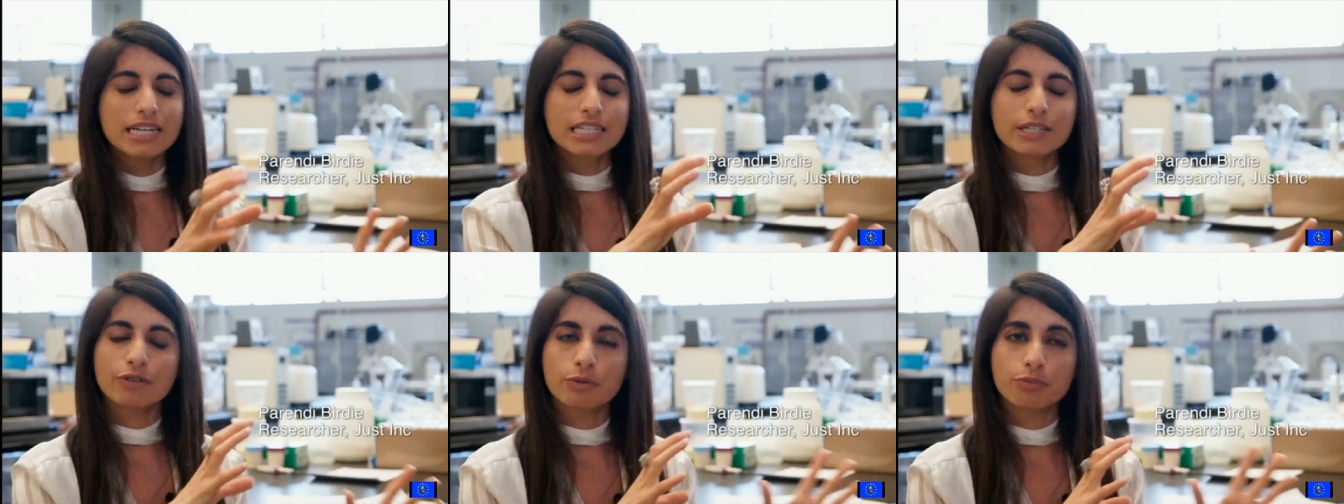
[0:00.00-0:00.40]

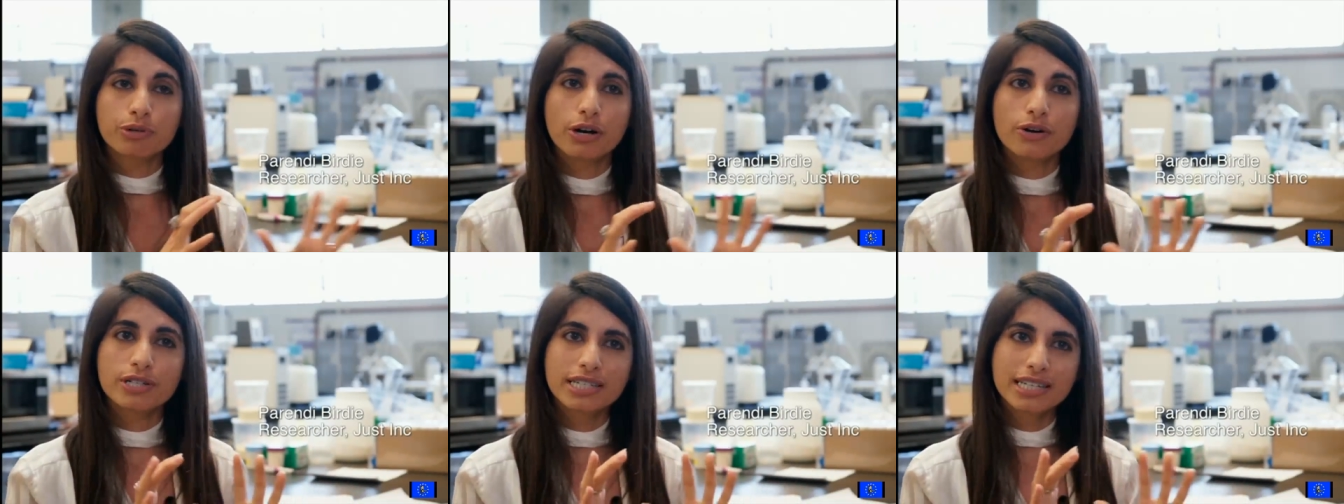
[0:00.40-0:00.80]
different
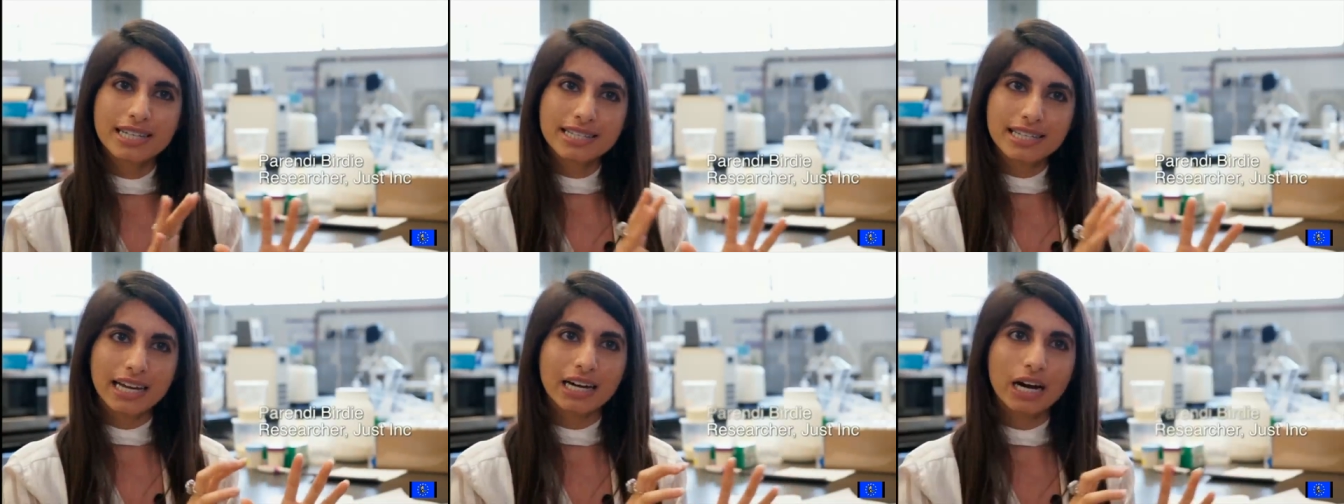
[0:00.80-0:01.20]

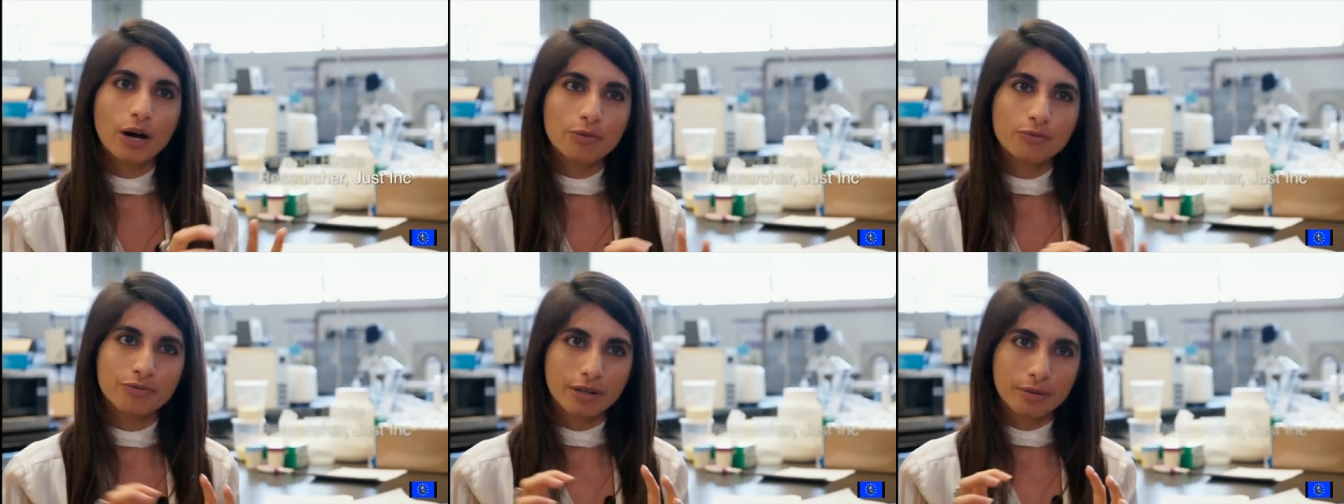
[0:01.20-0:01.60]
proteins that
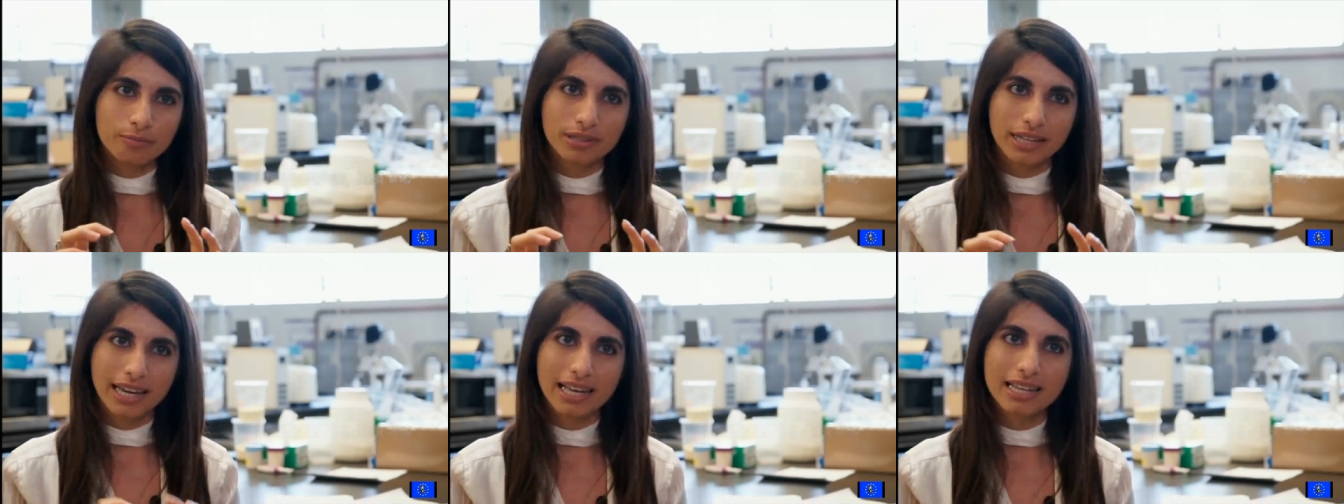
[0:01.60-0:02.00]
come from
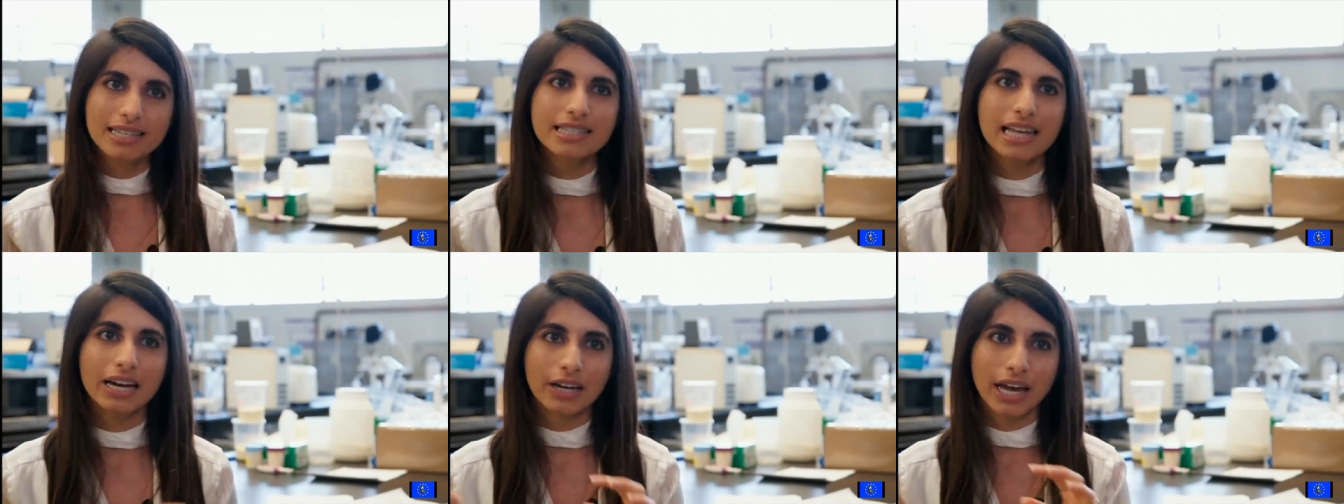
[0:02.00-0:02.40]

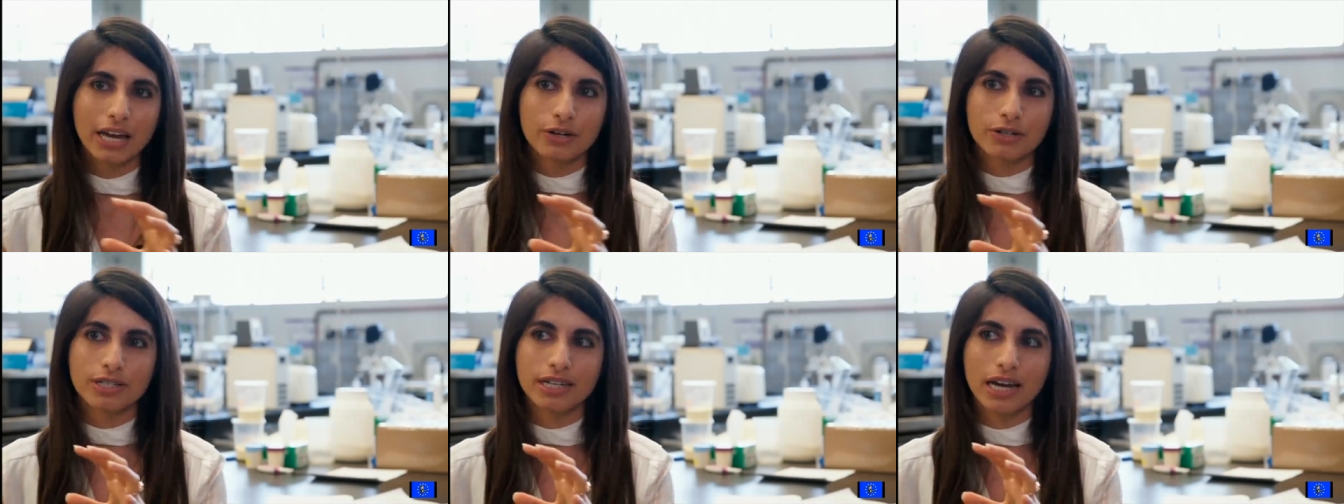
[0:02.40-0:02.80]
plants that
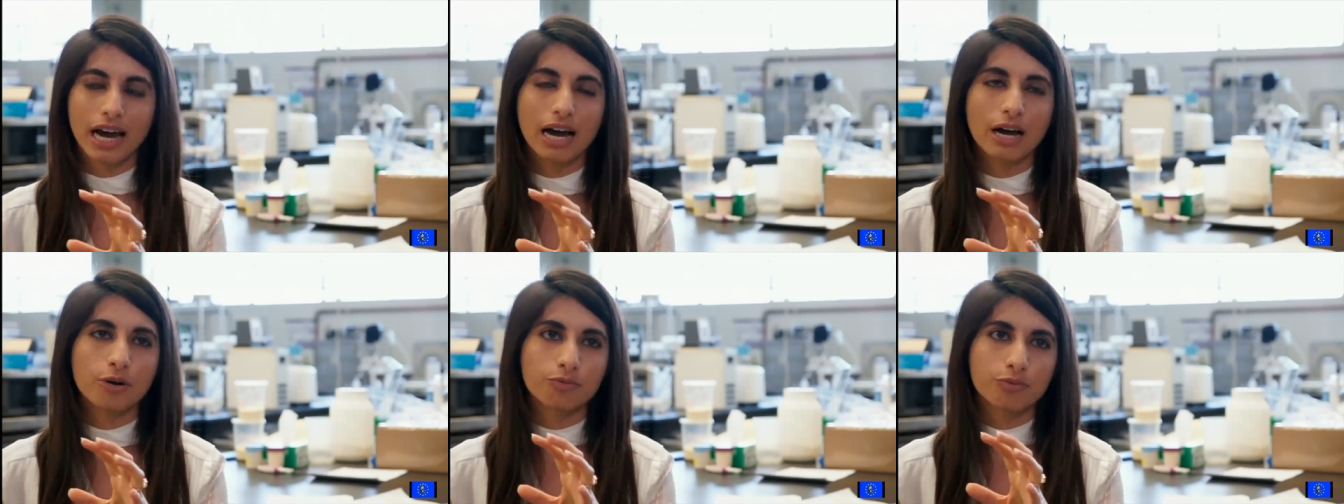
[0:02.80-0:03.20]
can
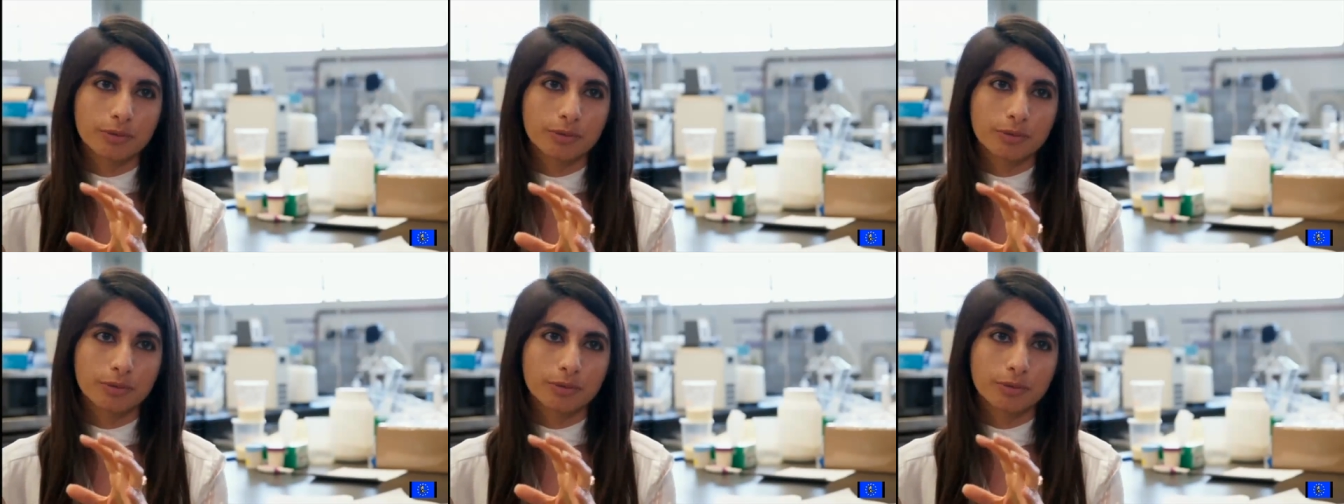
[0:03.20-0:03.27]
uh,